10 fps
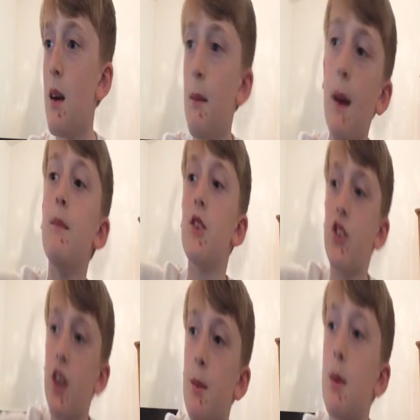
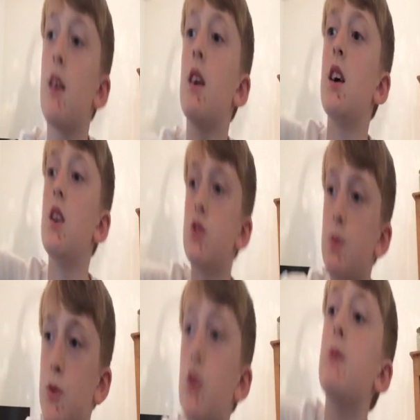Membership,
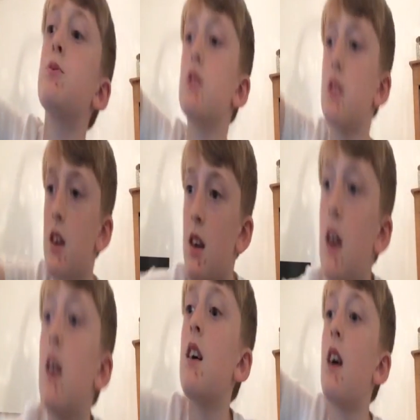subscription.
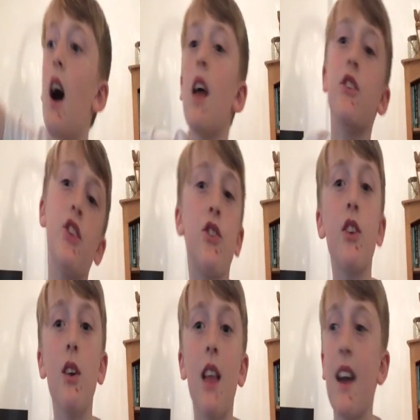Oh, this is
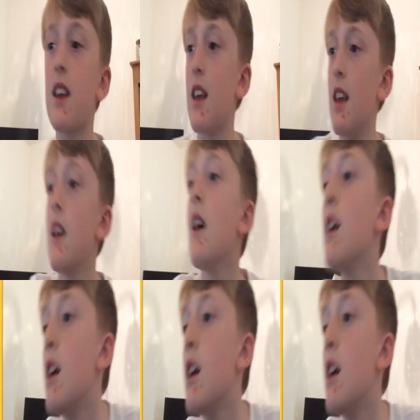so laggy.